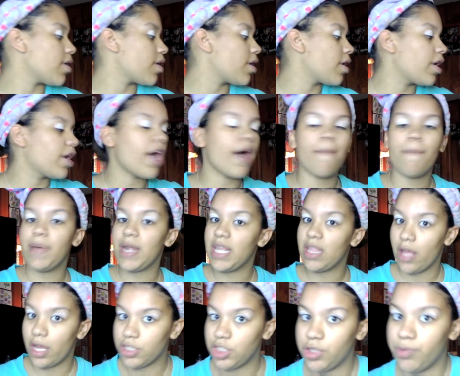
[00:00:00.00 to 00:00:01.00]
Company
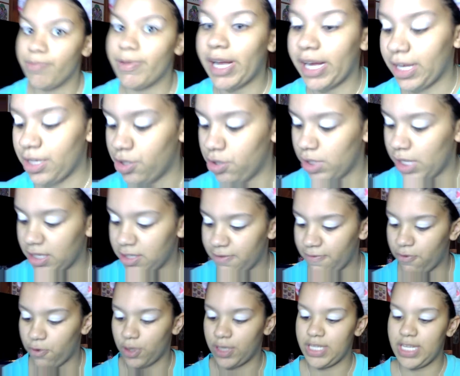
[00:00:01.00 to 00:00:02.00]
launched back in
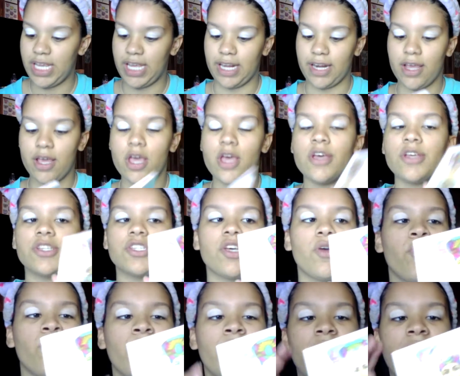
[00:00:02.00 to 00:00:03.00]
2014. So
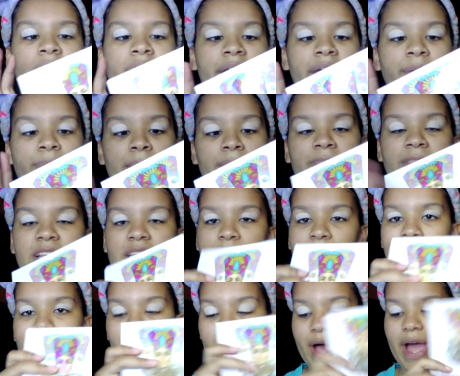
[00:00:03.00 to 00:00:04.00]
what I like about this
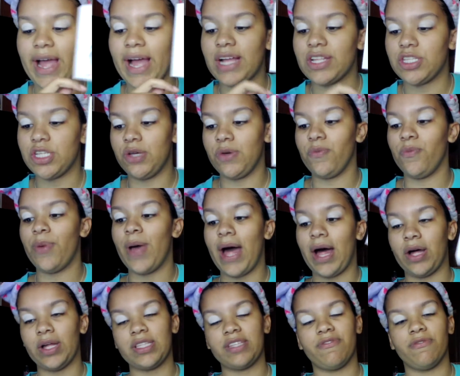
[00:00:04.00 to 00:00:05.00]
palette, I got two
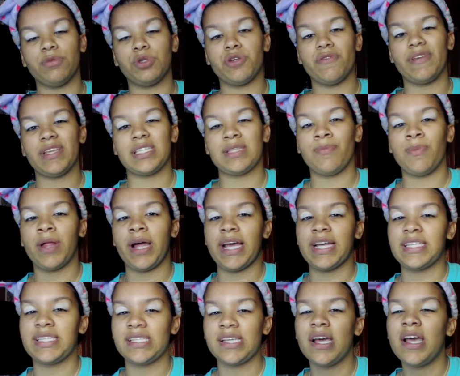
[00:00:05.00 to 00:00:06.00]
palettes from Juvia'S
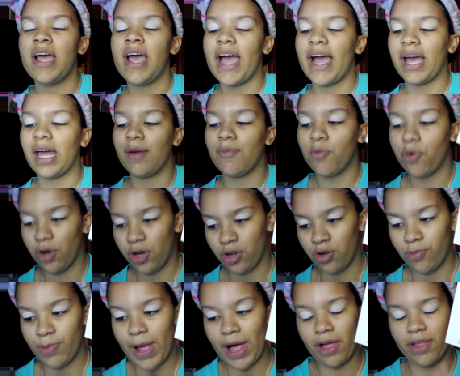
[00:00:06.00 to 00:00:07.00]
Place. I got a more nude
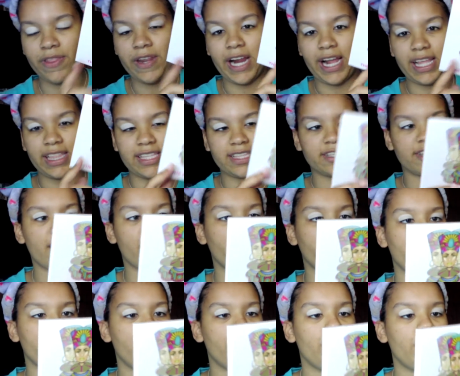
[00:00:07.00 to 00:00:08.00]
palette and I got this
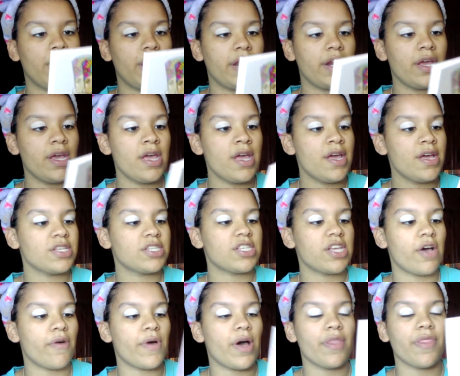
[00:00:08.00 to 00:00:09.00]
colorful one.
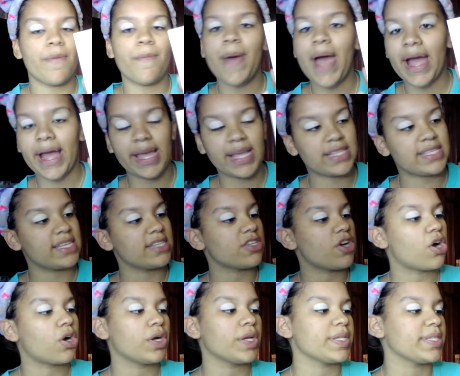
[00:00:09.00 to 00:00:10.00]
So on the back it says
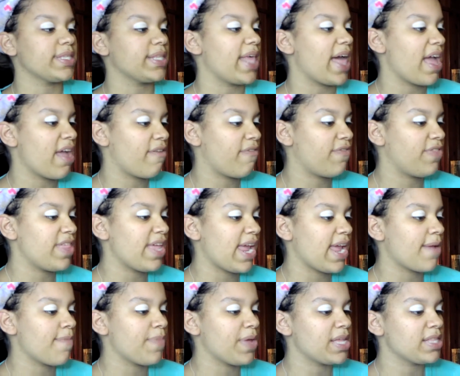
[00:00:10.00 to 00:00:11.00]
art is life. The
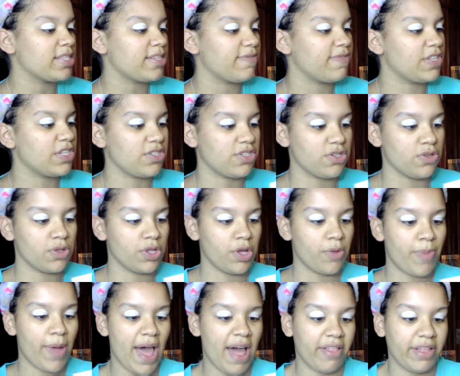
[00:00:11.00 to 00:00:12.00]
ambience of the Zulu
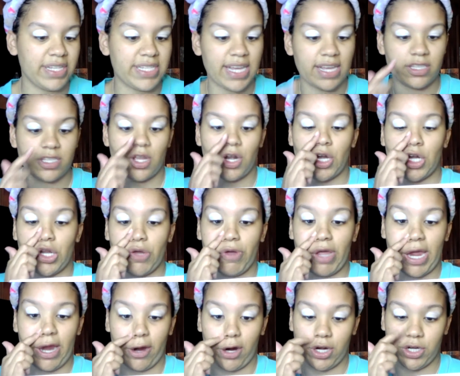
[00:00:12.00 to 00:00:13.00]
palette takes on a new
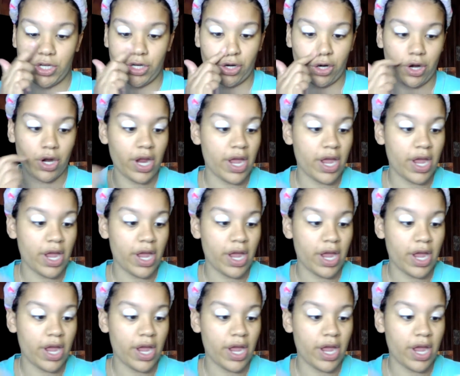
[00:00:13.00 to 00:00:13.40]
character.